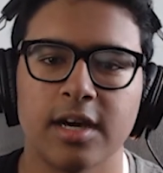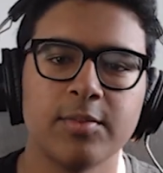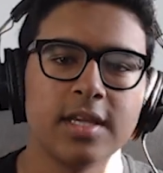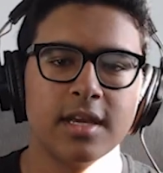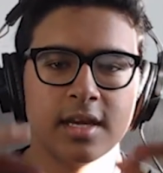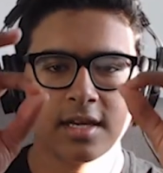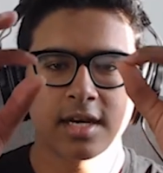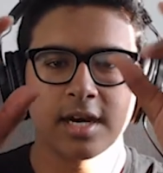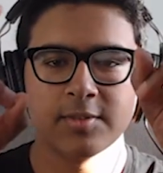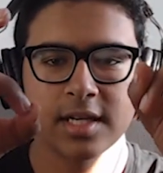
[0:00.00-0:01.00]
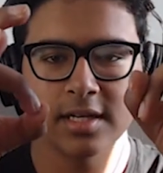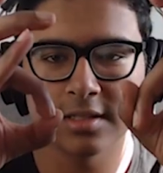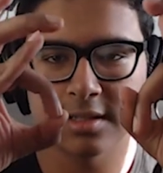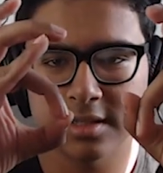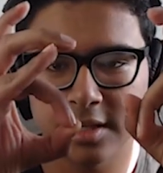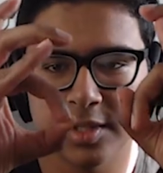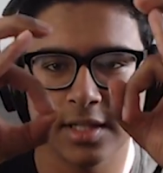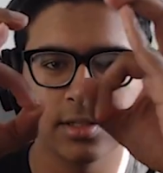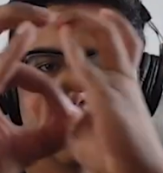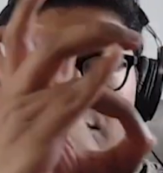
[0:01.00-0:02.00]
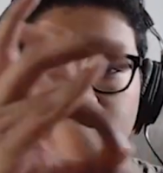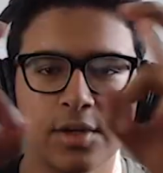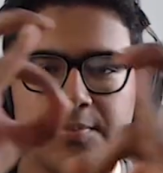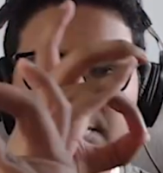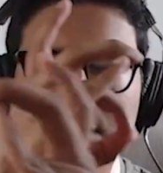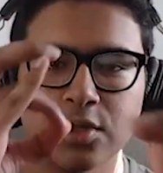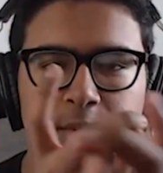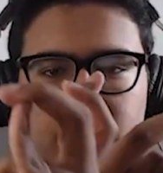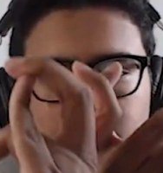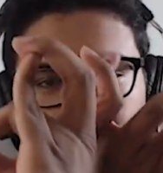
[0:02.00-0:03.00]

many can do the double thing?